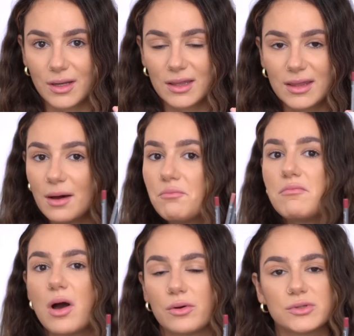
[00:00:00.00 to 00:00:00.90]
the
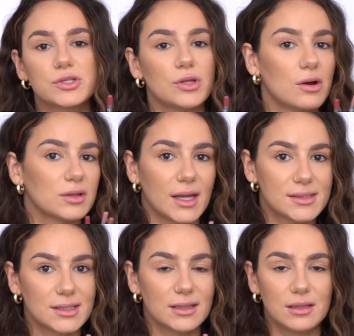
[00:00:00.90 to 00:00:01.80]
most
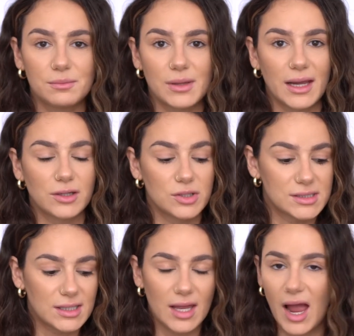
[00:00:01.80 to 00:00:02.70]
long-lasting lip
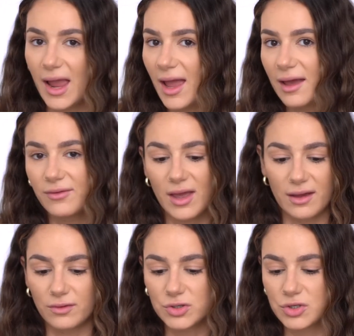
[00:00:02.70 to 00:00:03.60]
liners I have ever